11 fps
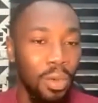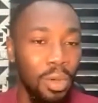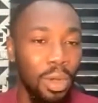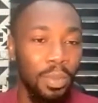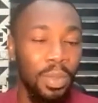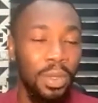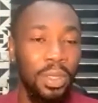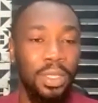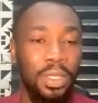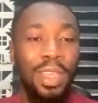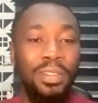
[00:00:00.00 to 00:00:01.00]
work
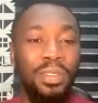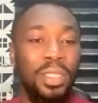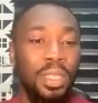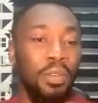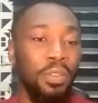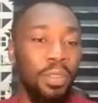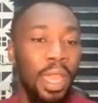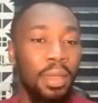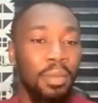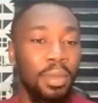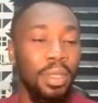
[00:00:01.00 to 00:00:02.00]
because you have to save
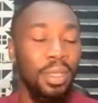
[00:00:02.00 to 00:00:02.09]
time.